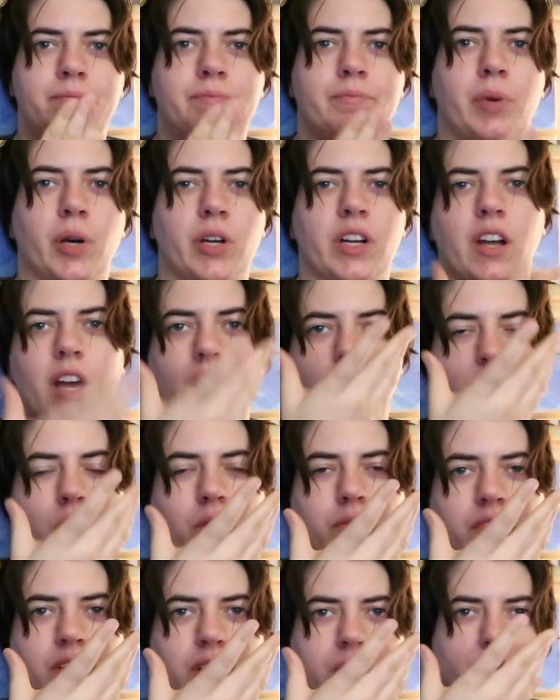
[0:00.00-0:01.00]
put on
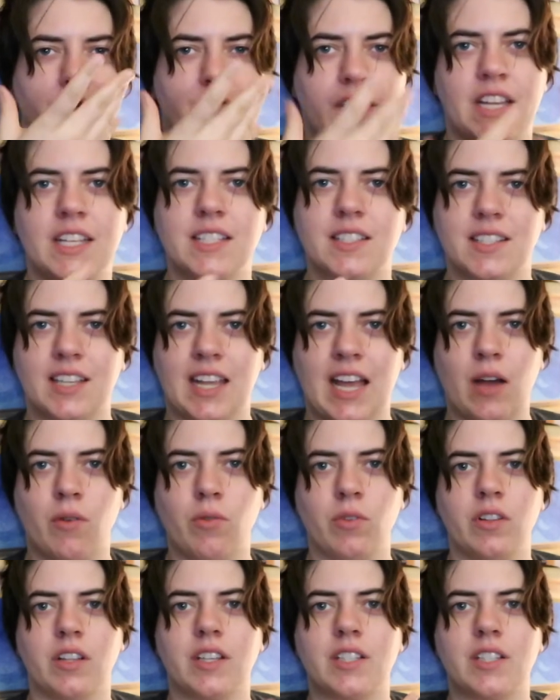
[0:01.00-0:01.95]
over your face cowl.